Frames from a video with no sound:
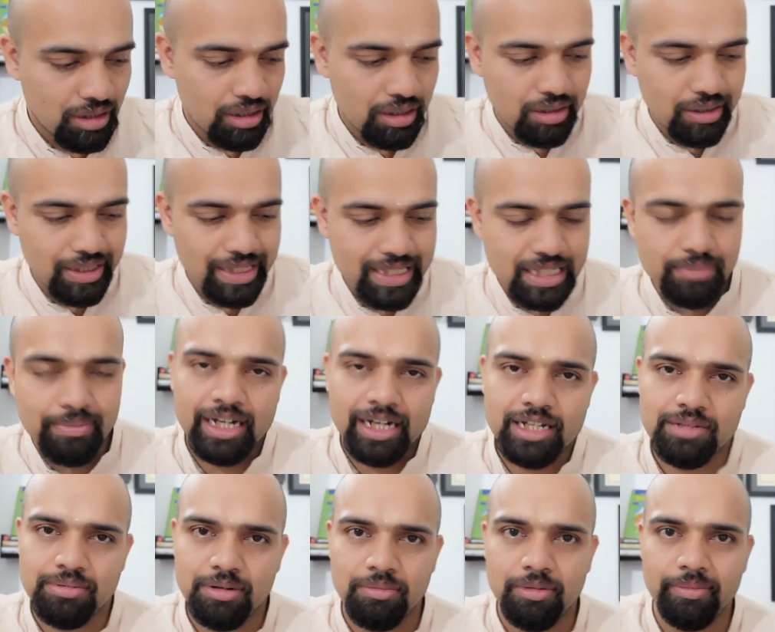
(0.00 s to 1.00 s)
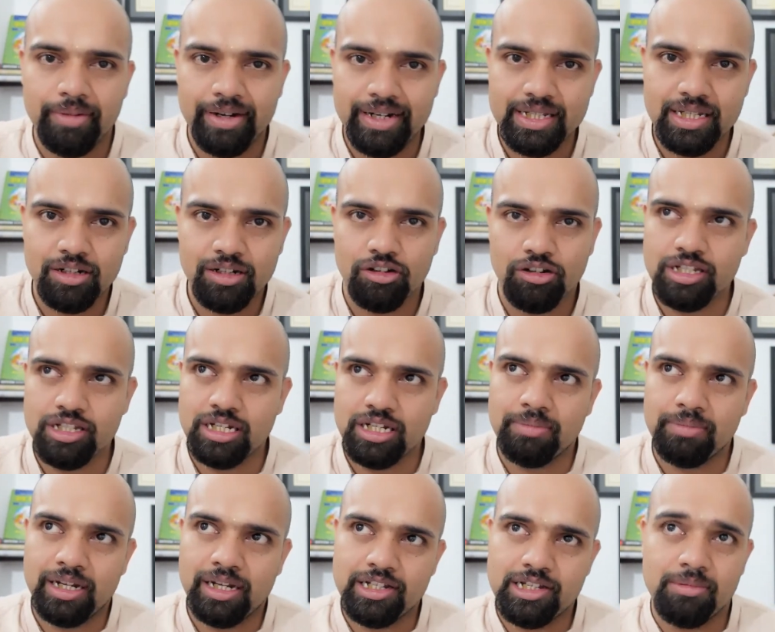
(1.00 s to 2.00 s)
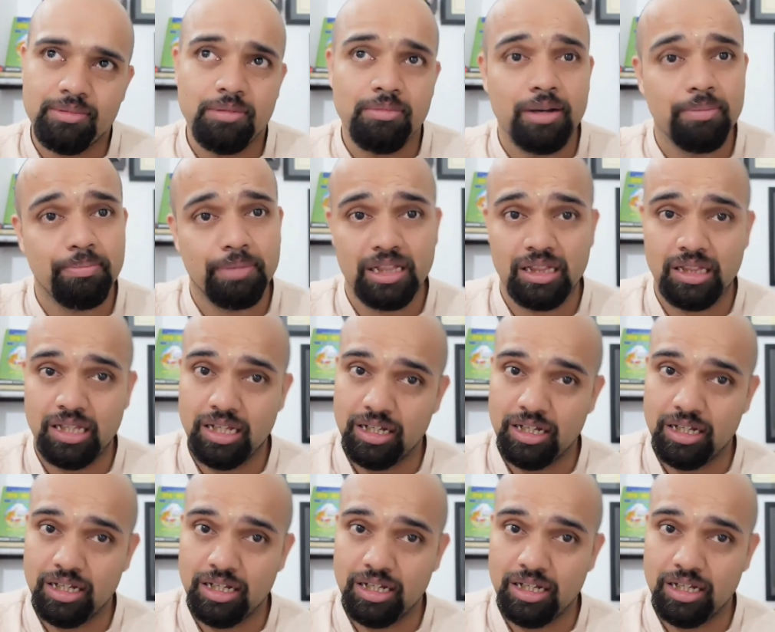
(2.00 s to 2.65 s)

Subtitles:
is it manageable by medicine or is it manageable by pathya